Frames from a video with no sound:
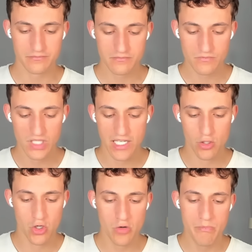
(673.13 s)

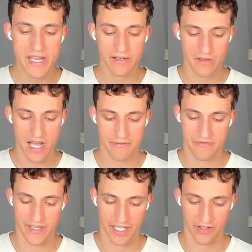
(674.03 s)
It could mean a lot of
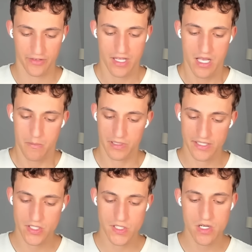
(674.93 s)
things, but
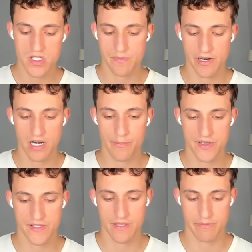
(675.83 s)
let's just go Spirit
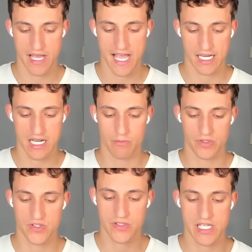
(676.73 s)
Empress in the back and
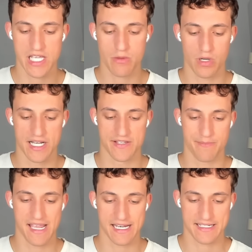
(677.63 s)
we'll see what his
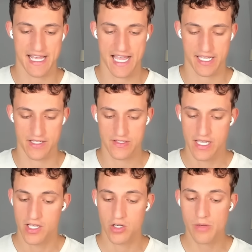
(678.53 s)
main attack is.
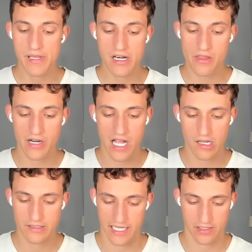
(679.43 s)
Could be another
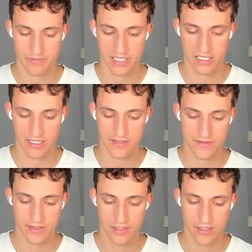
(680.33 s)
Hog deck, to be honest.